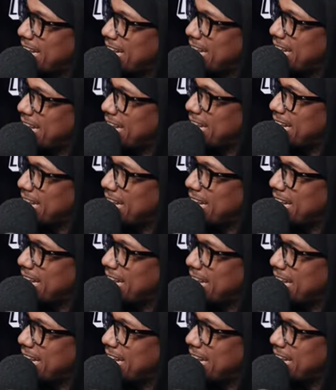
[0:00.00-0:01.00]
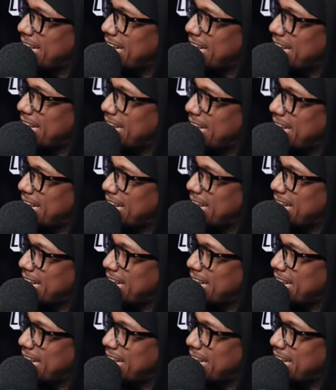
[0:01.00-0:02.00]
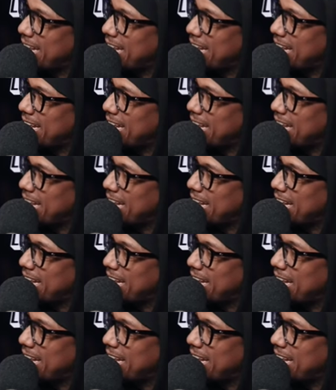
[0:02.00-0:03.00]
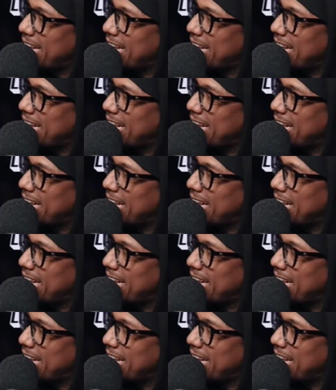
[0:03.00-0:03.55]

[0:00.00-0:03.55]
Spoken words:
No words are spoken by the person on screen.